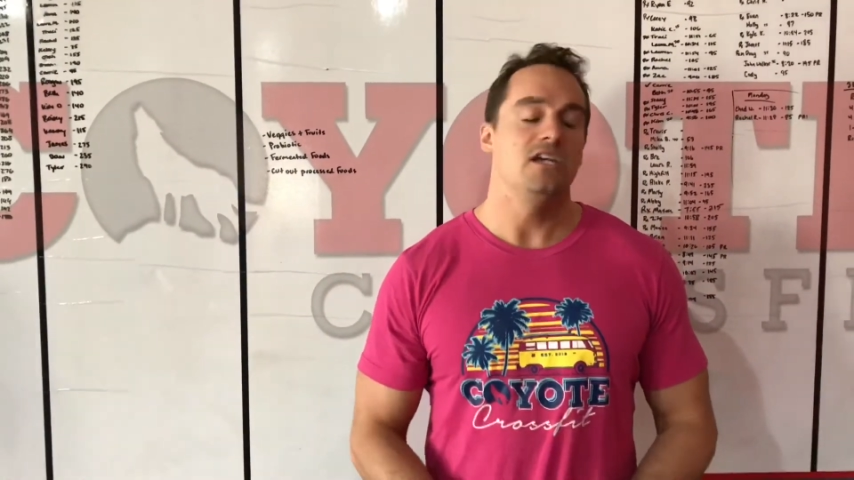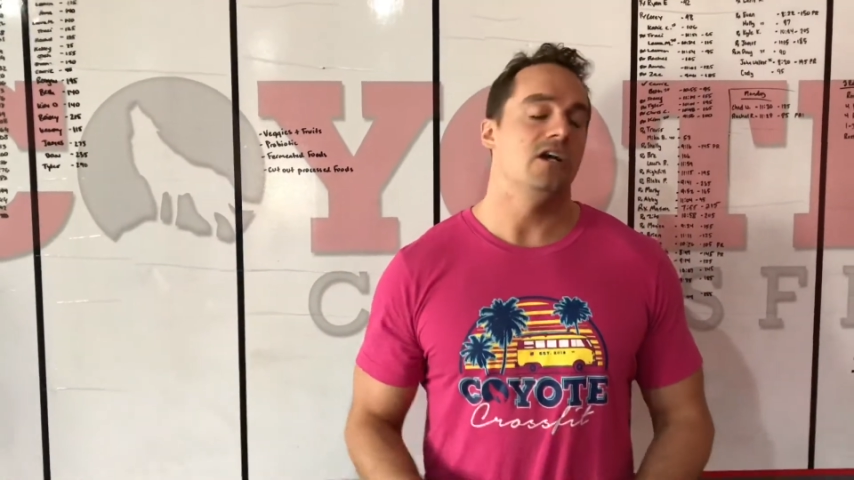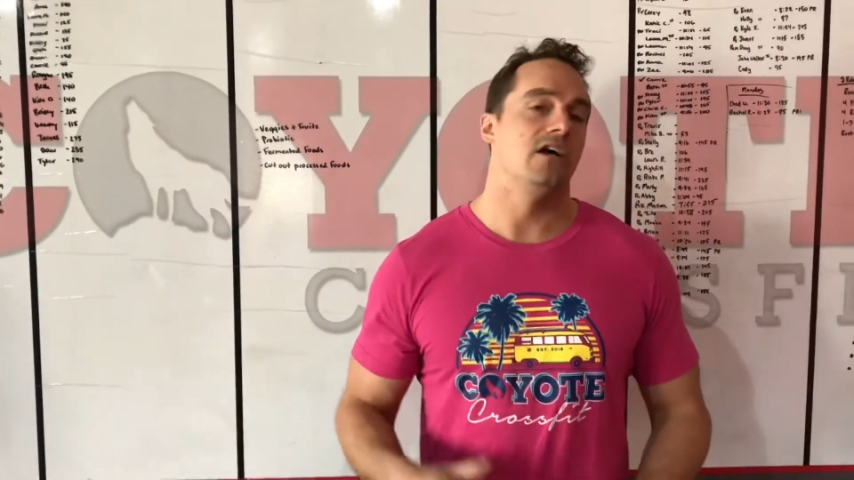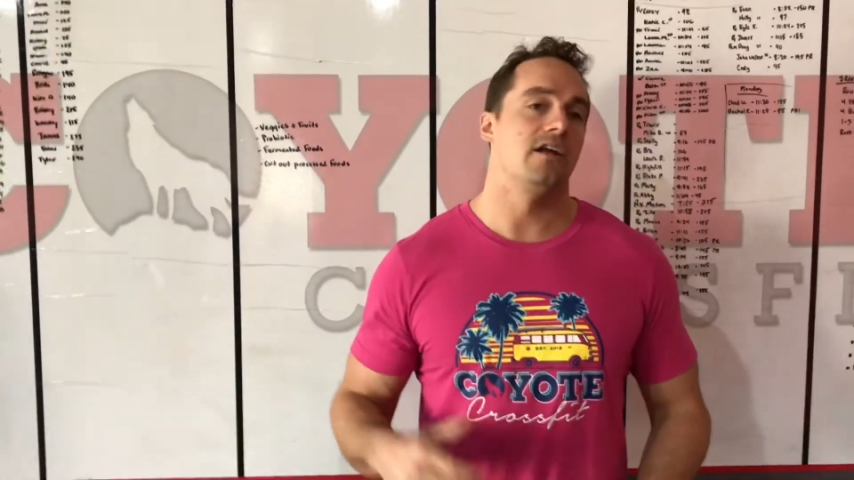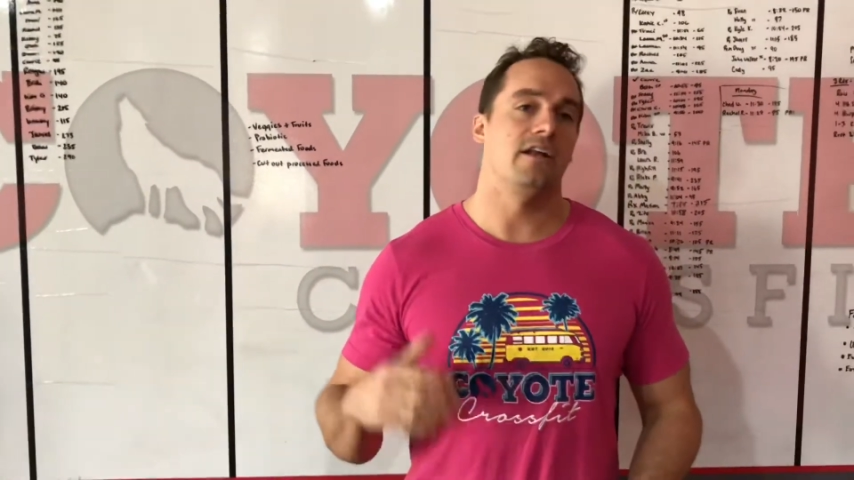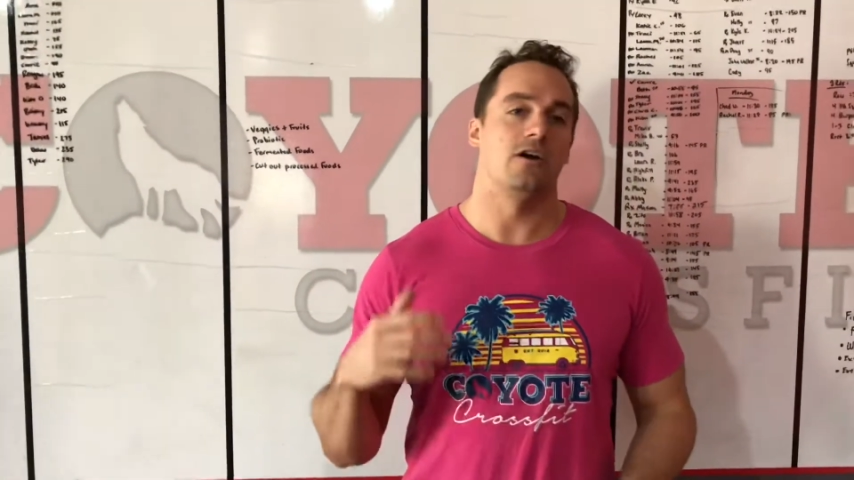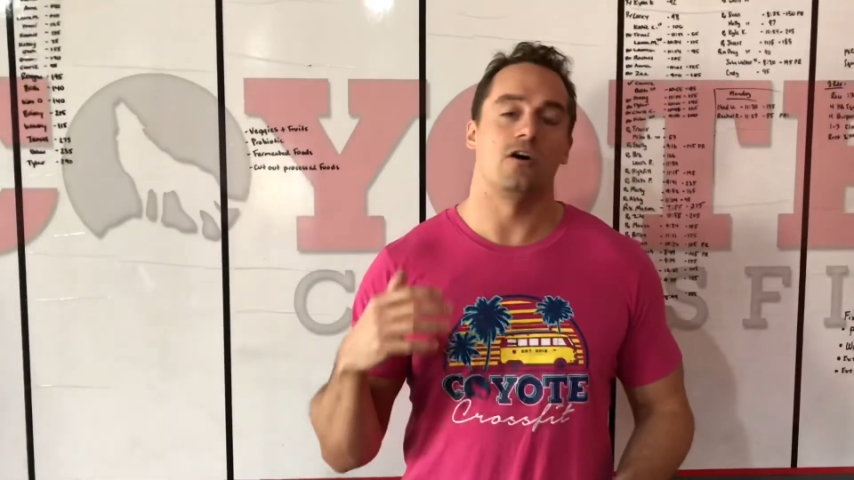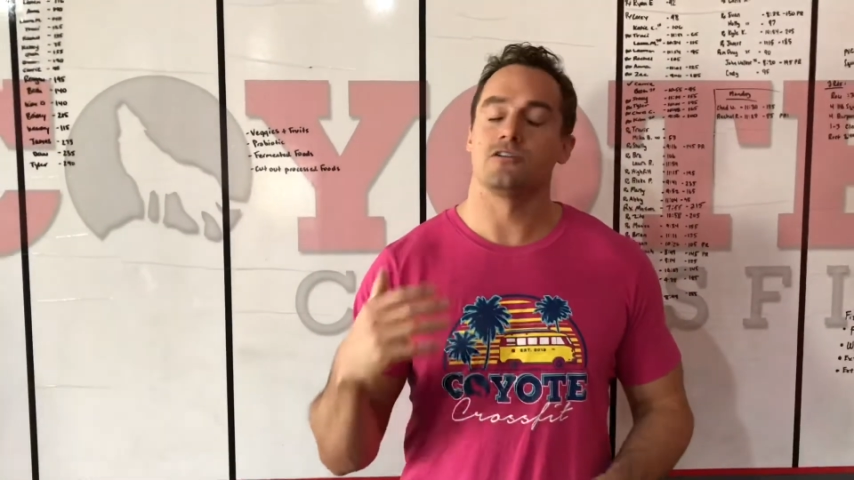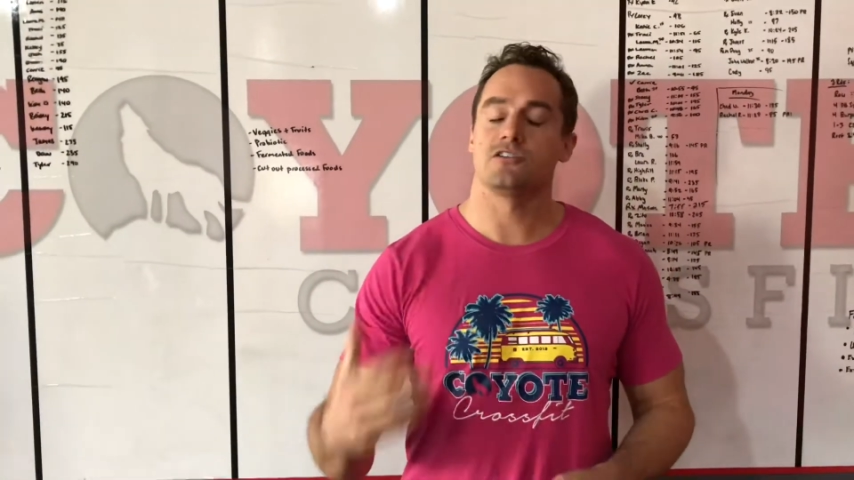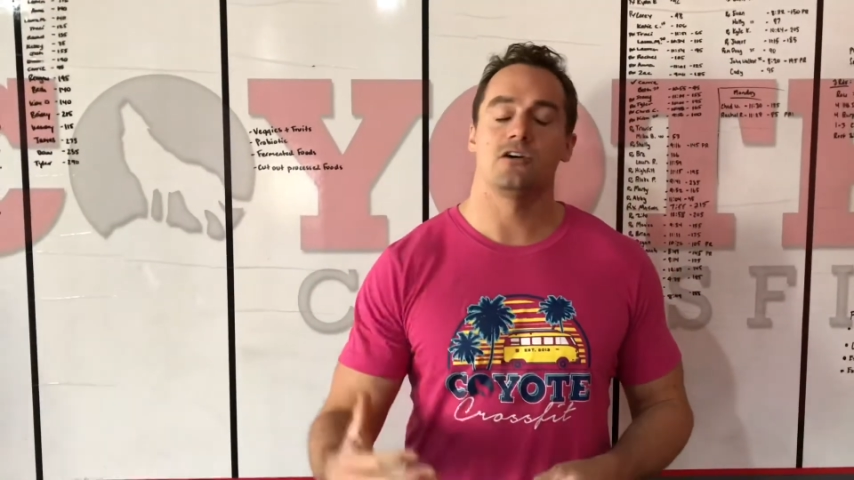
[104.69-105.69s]
You, uh, and
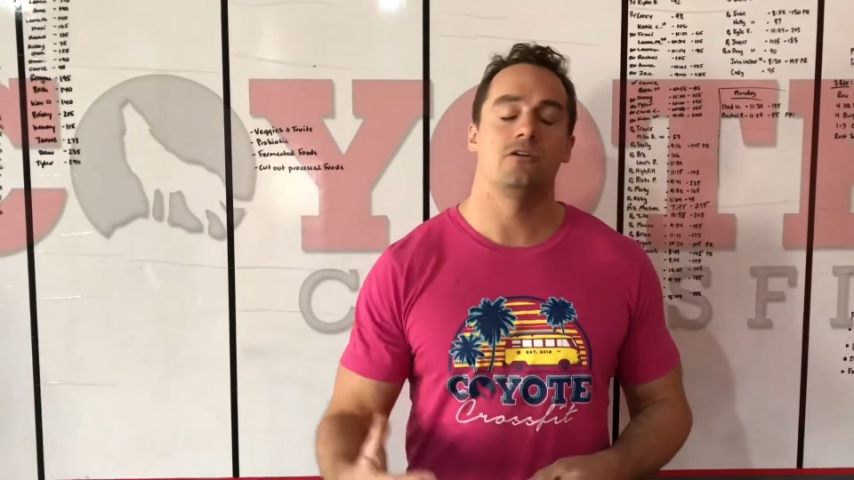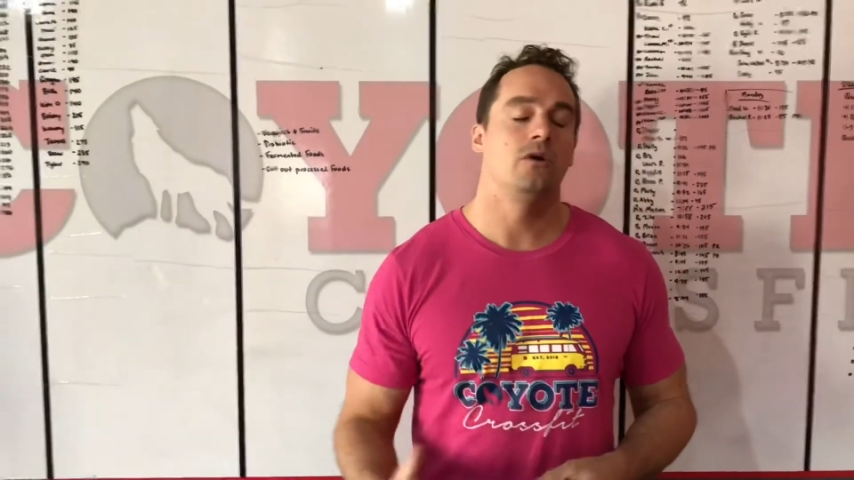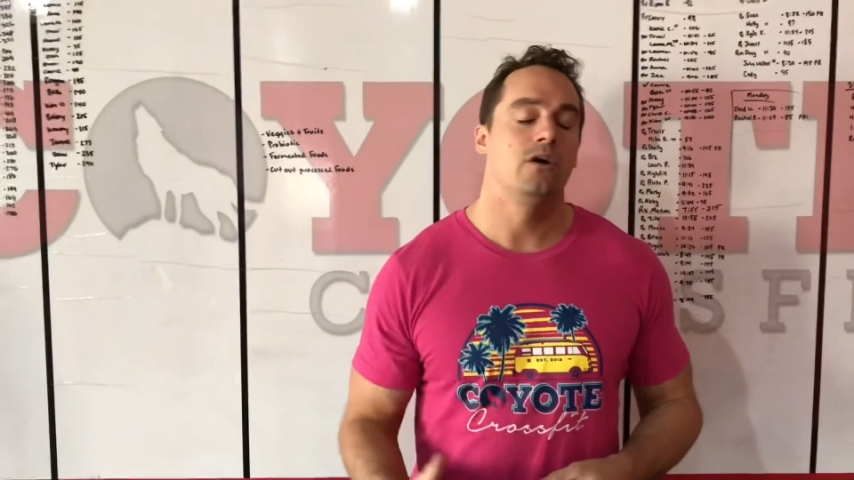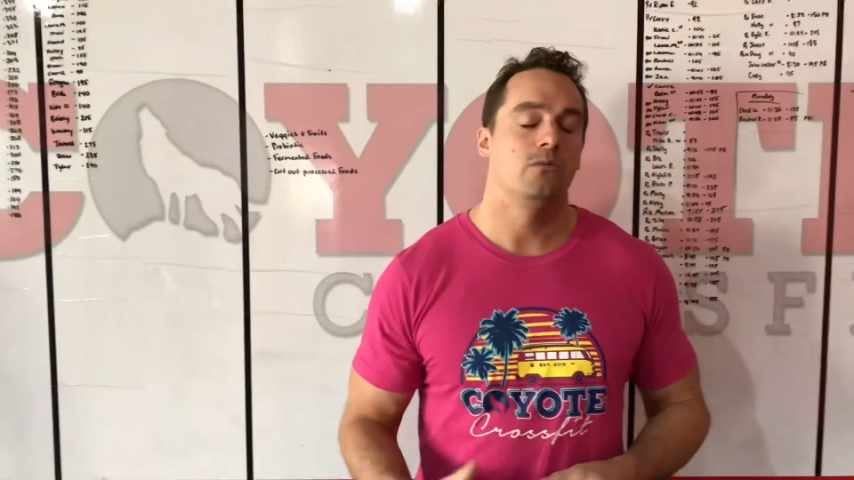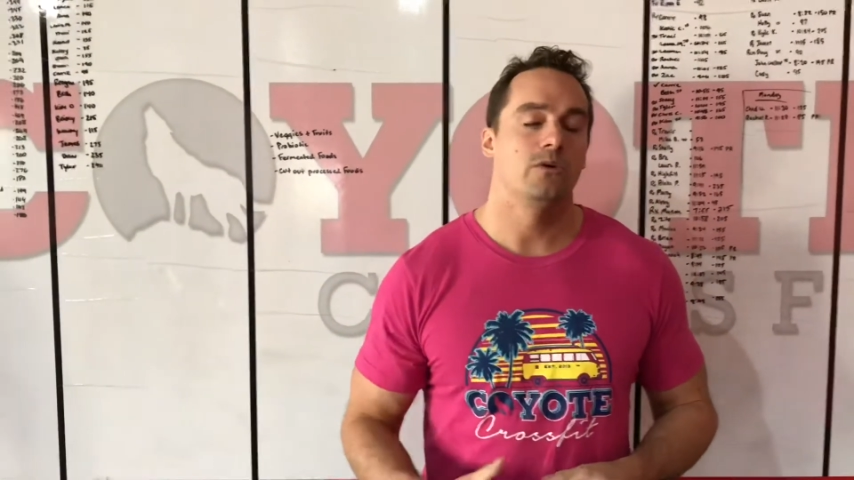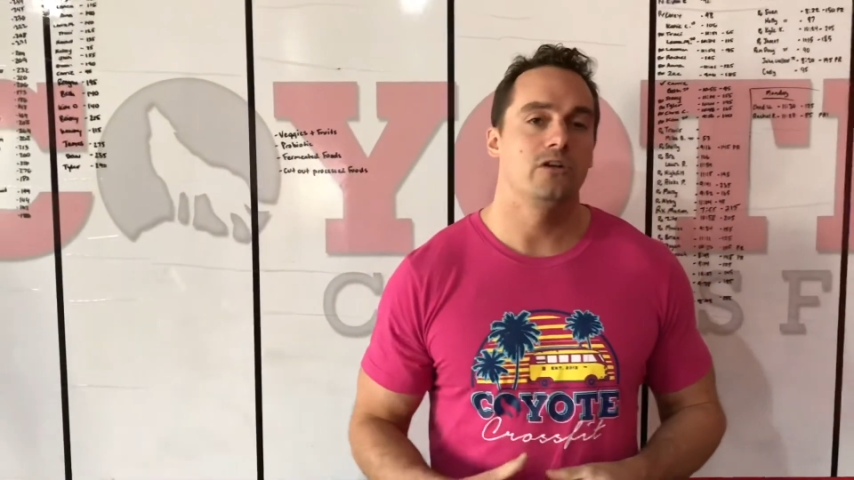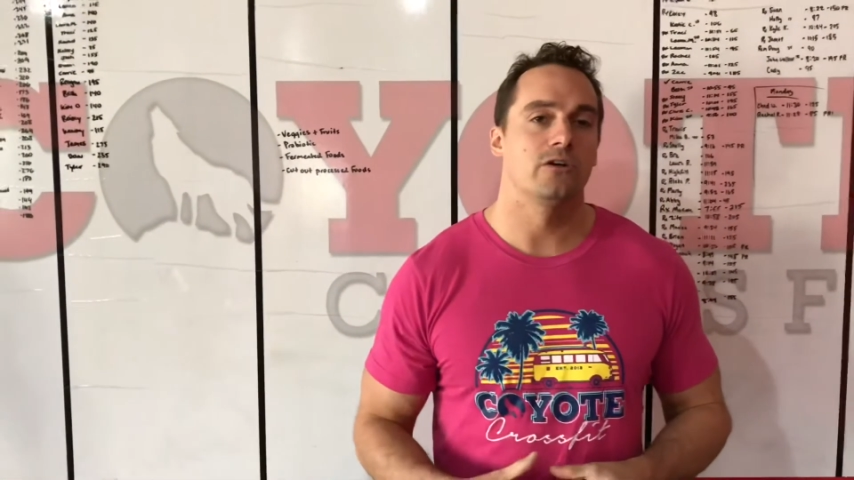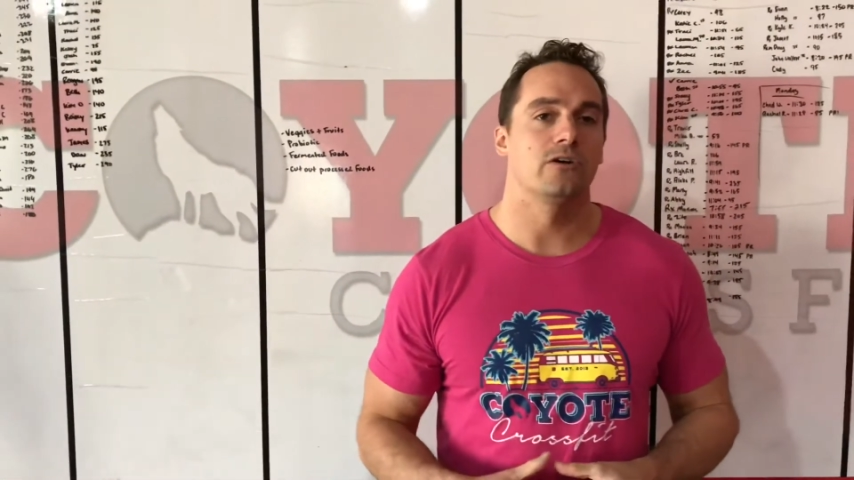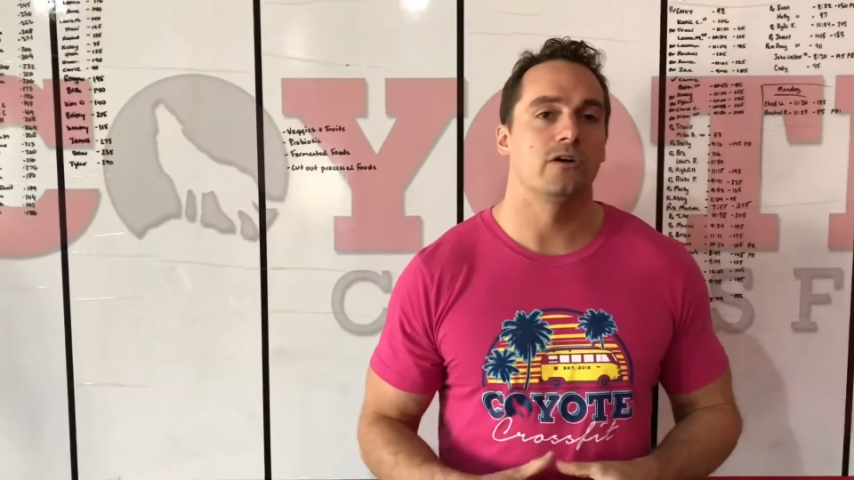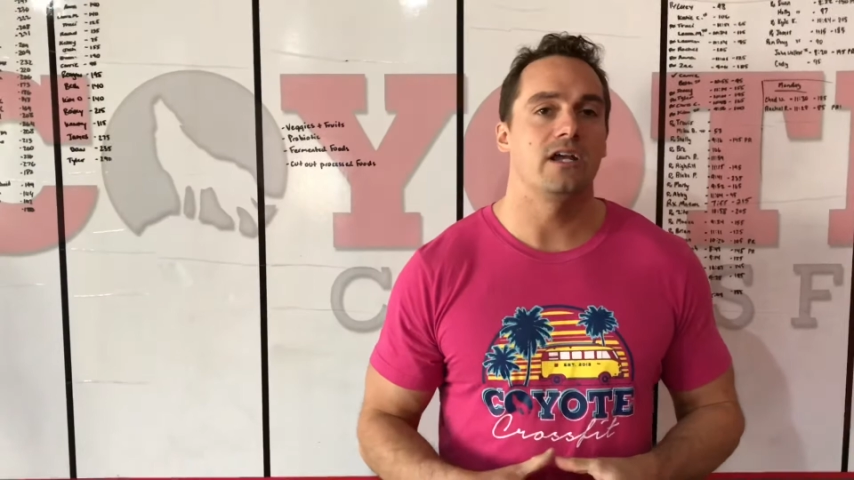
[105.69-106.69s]
also, when
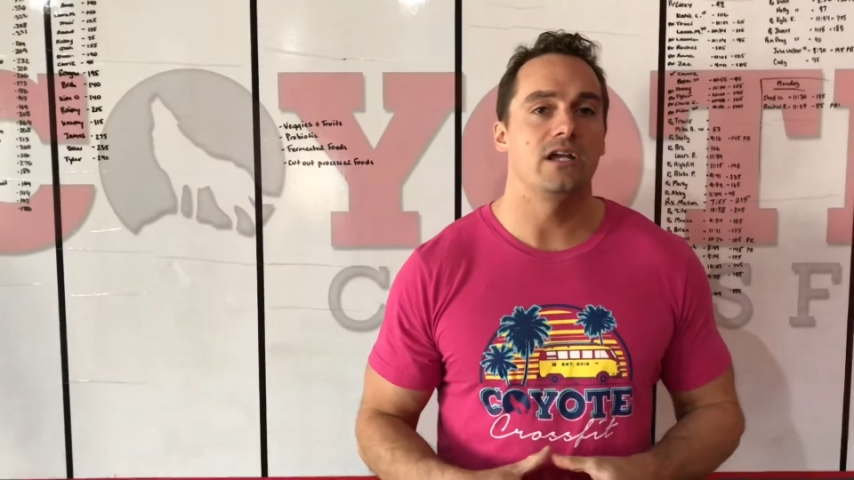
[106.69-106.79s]
you're